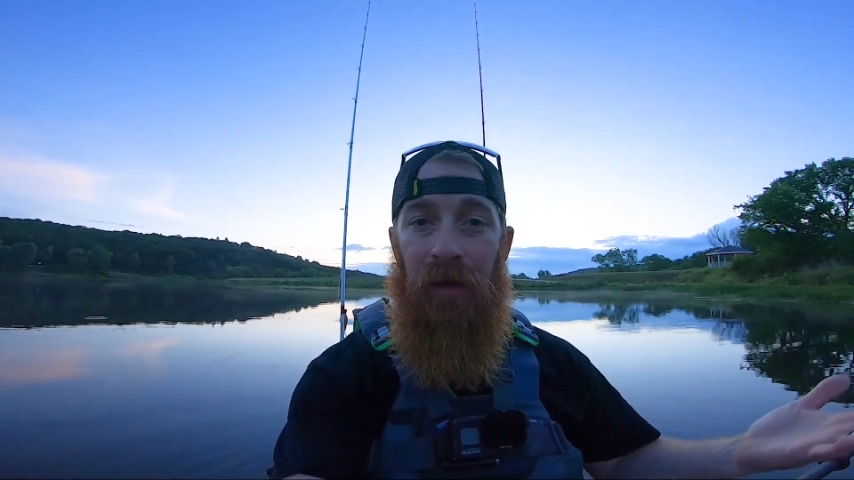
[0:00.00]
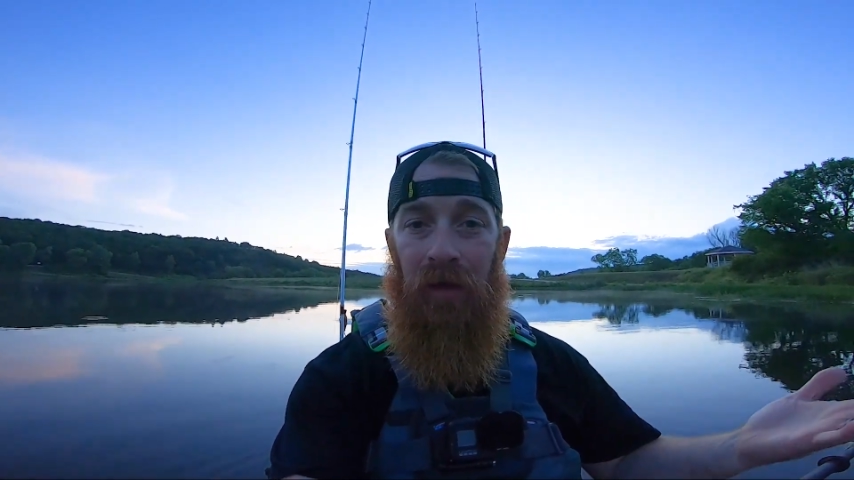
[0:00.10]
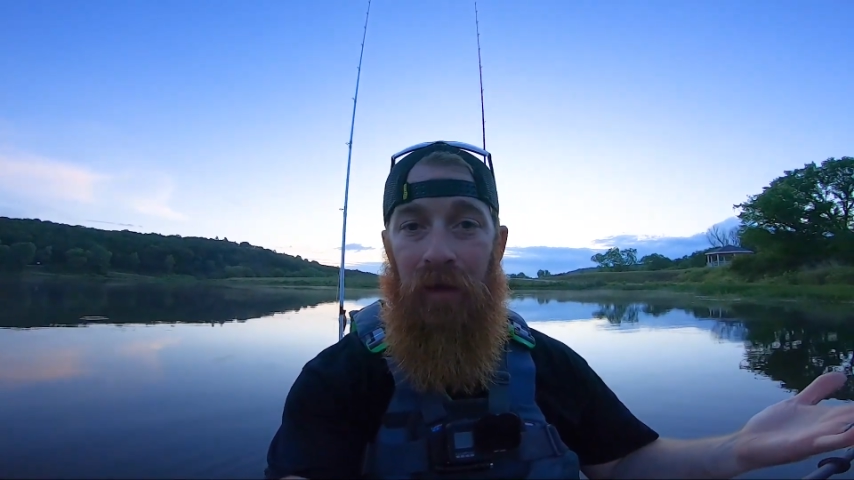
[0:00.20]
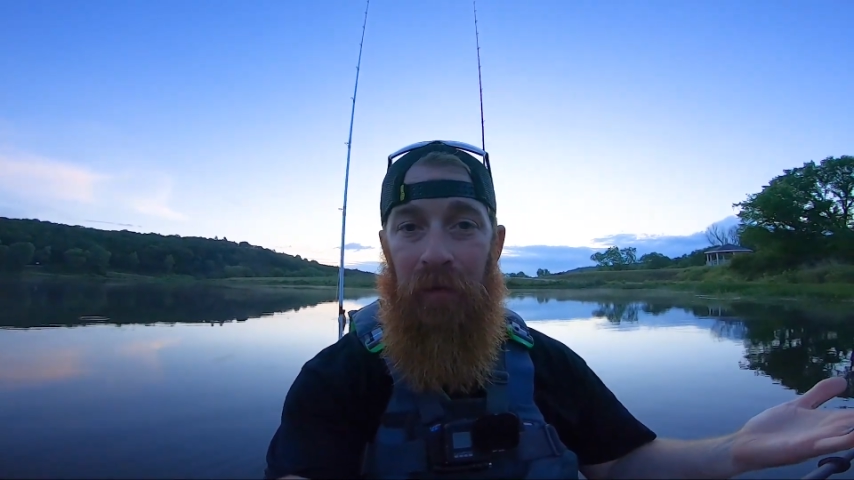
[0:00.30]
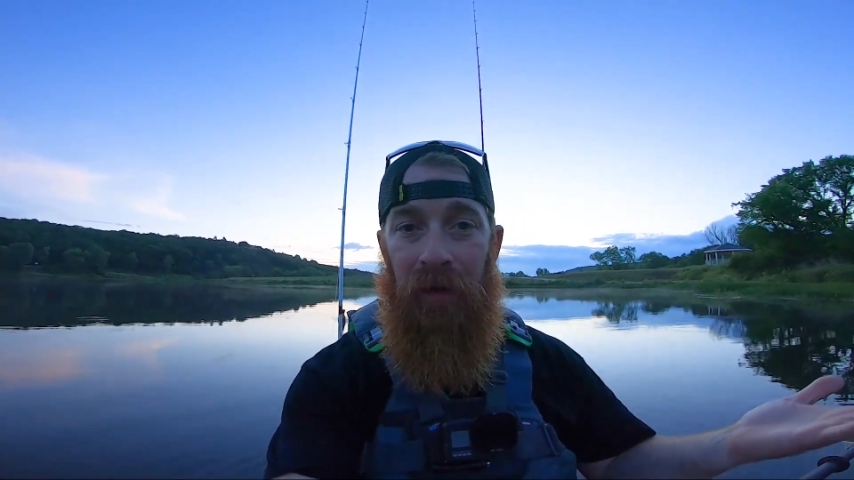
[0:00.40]

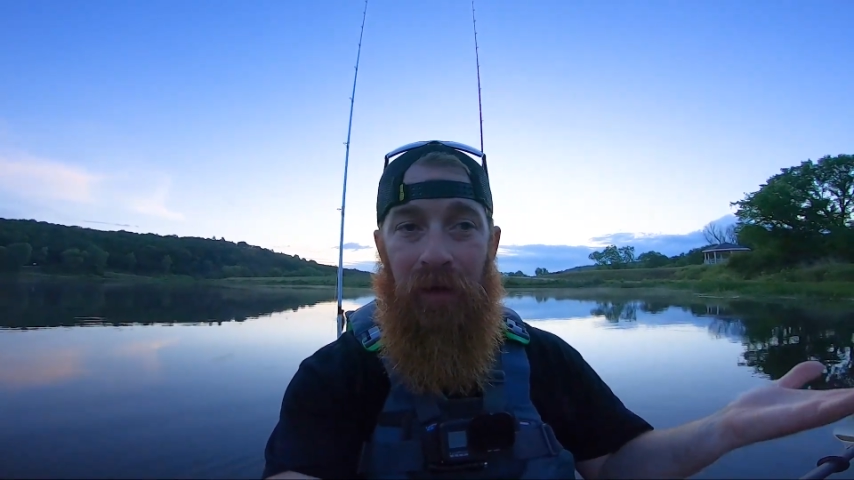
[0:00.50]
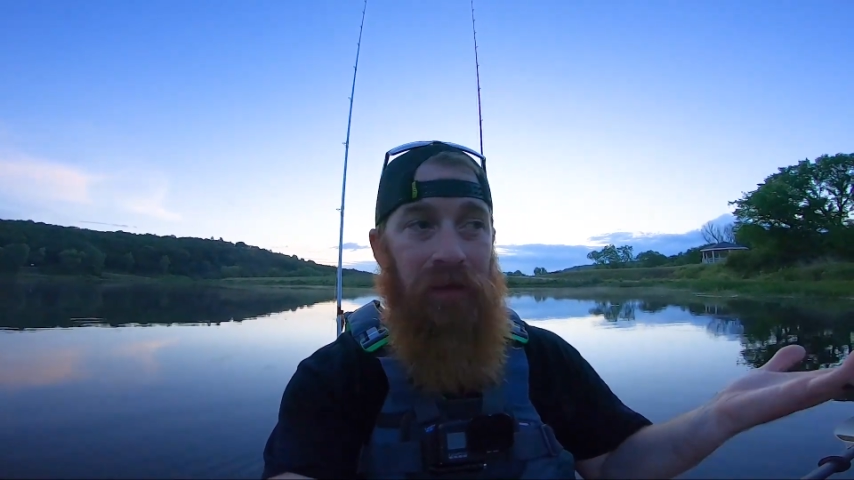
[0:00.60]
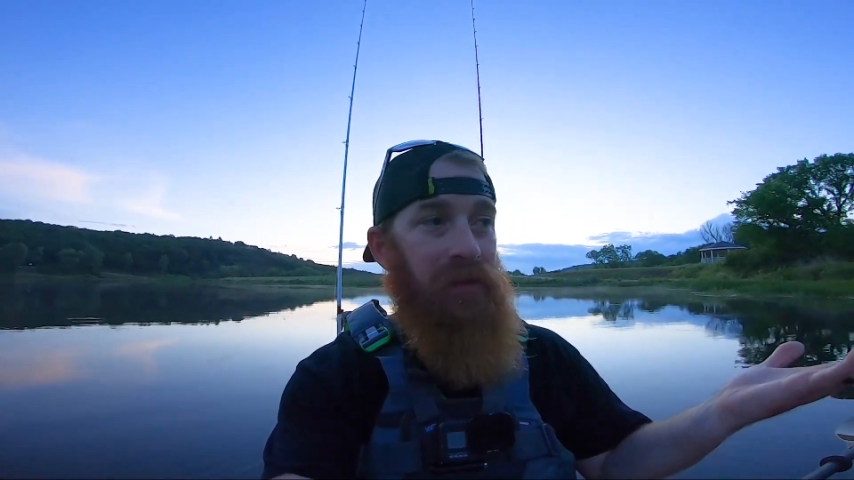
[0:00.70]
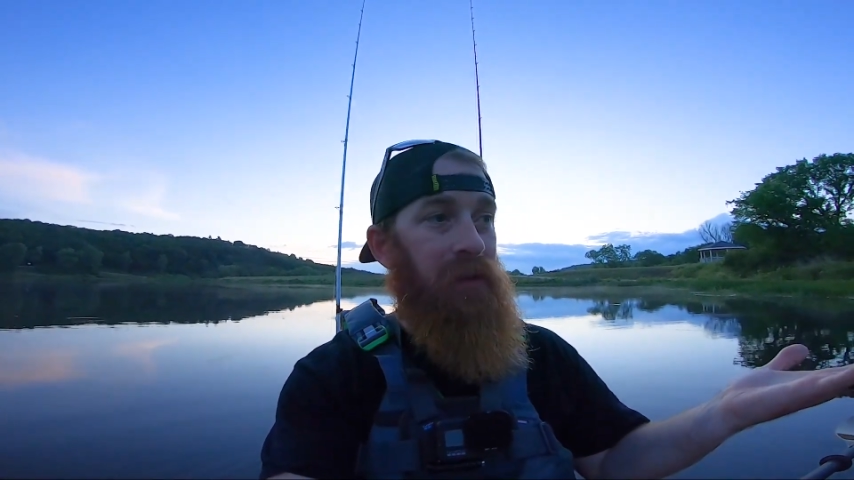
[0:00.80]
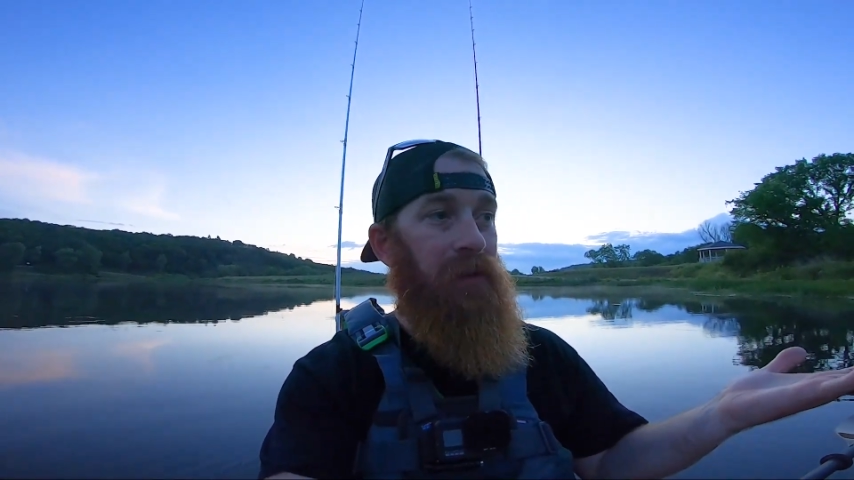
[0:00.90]
yeah. I mean, I
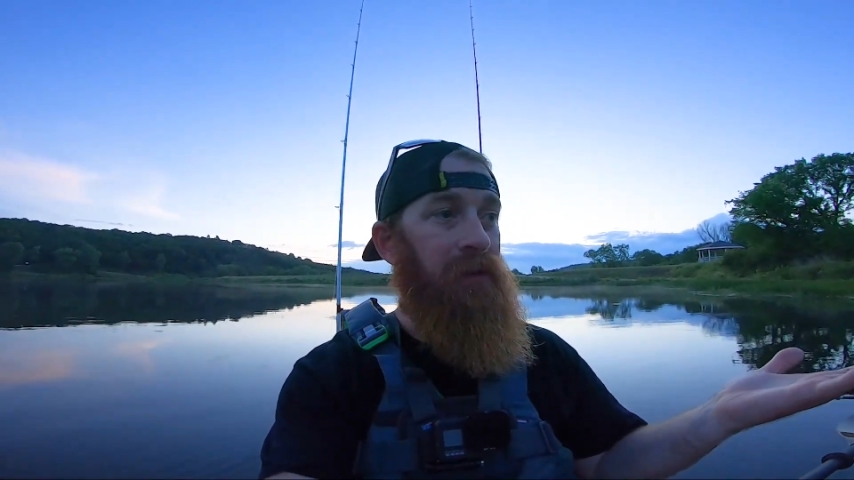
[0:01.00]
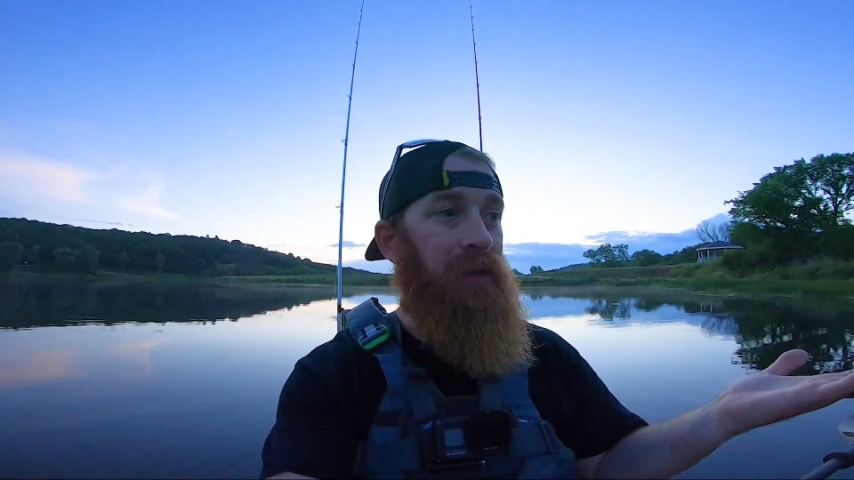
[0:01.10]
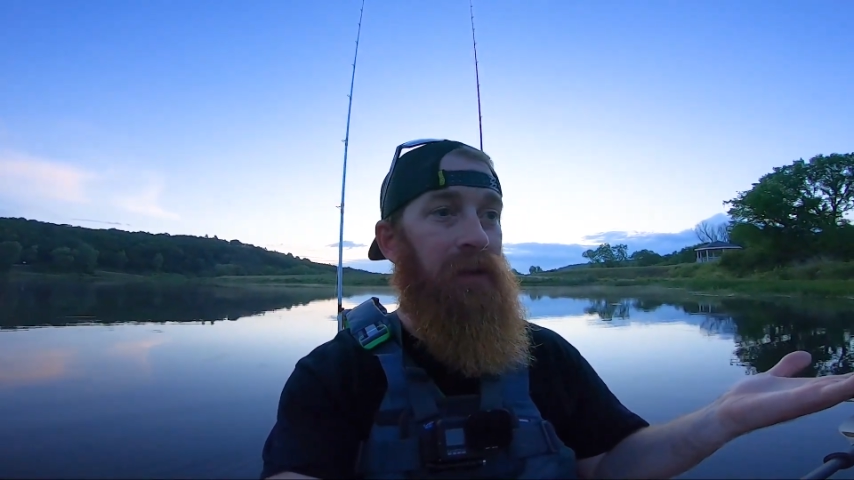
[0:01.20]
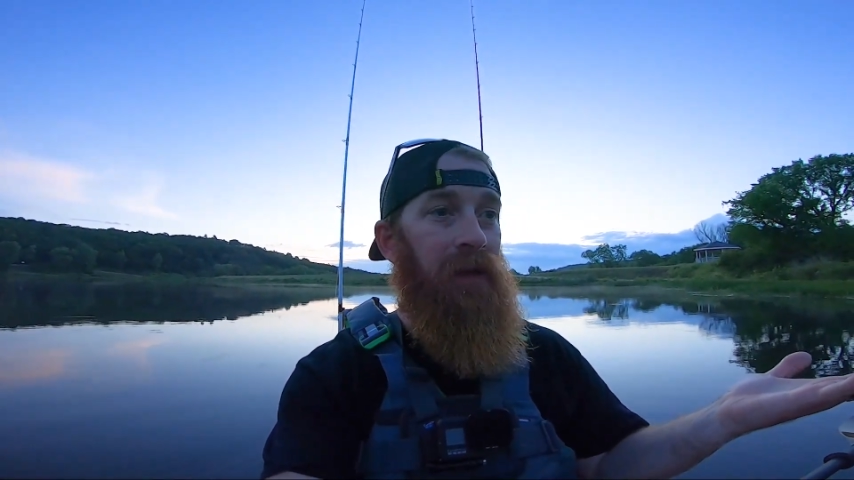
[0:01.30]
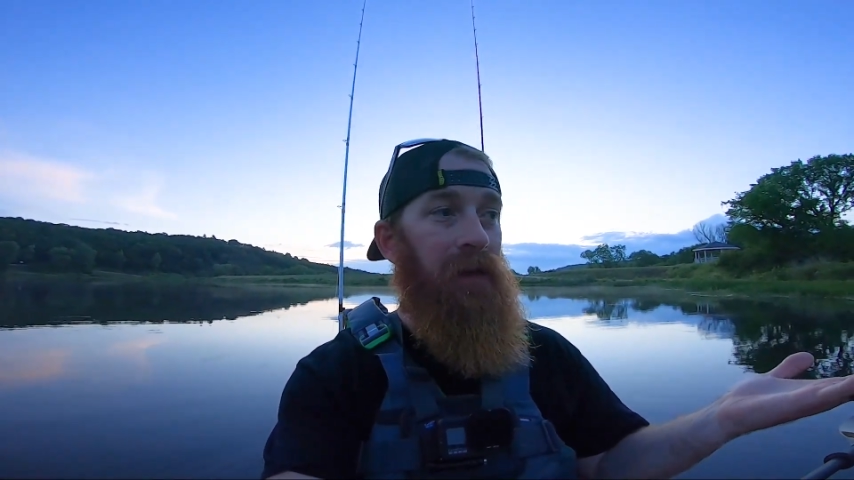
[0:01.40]
guess I already
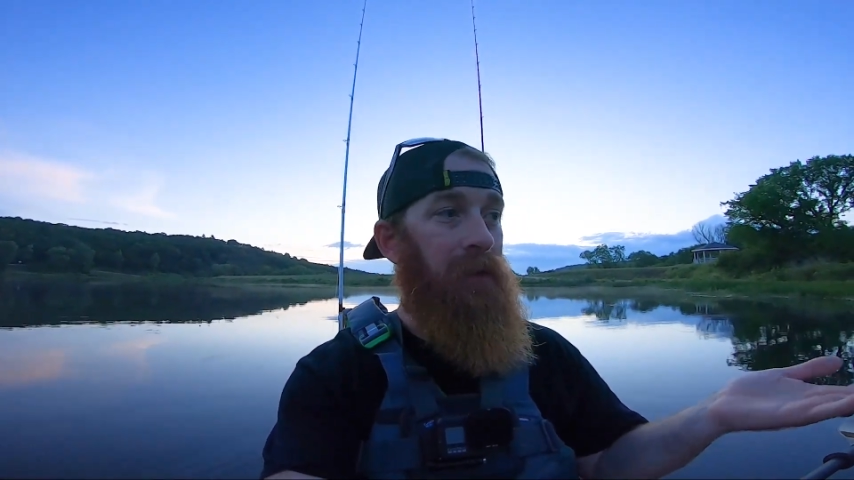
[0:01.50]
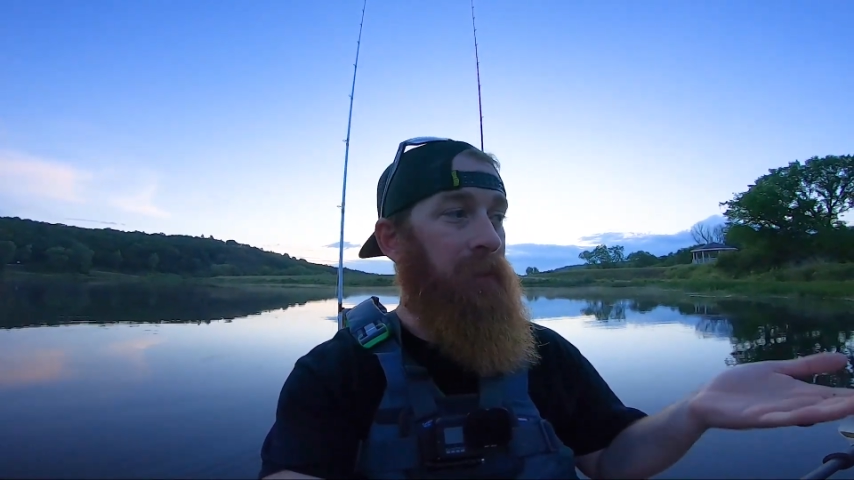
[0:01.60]
did that.